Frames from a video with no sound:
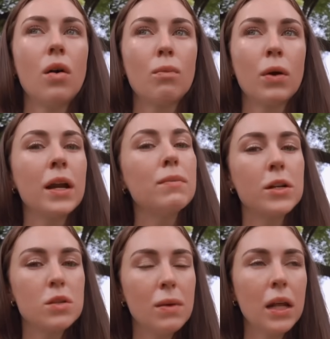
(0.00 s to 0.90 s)
pretty
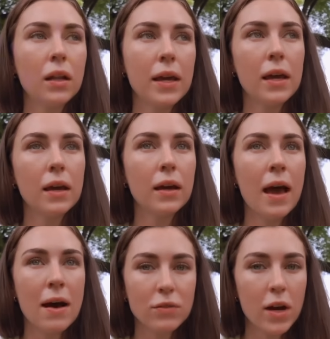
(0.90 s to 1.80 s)
much immediately
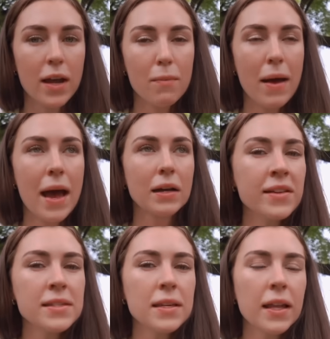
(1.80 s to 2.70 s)
after I get back.
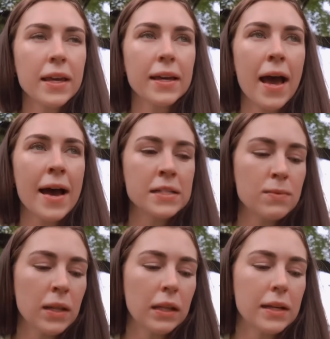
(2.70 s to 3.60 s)
Honestly, like it has
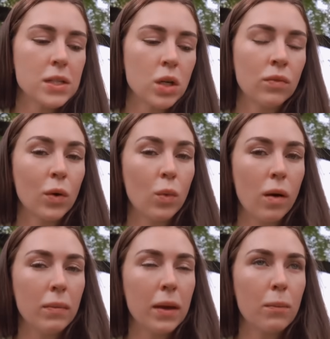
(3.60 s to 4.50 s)
been less
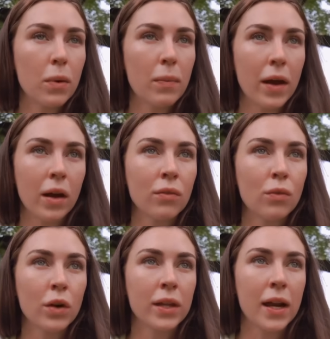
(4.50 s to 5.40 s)
overwhelming preparing
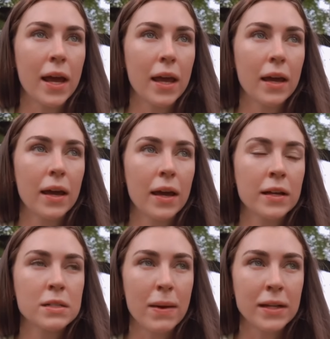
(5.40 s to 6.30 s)
for than I
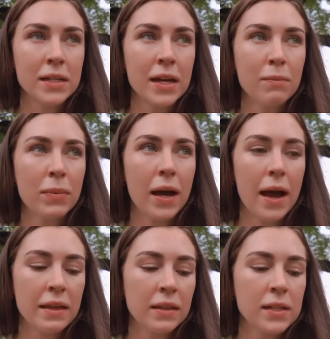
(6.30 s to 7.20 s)
expected,
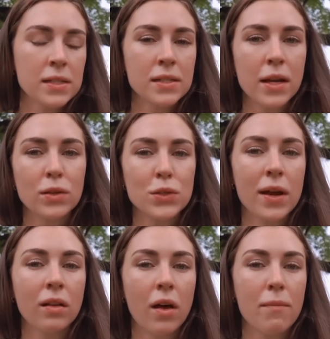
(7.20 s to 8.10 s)
but I think that's because I also
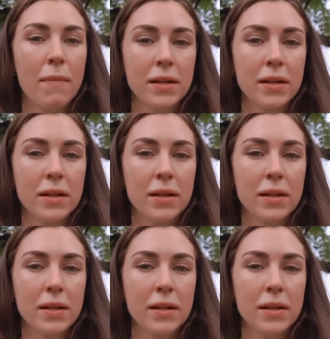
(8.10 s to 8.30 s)
had a lot of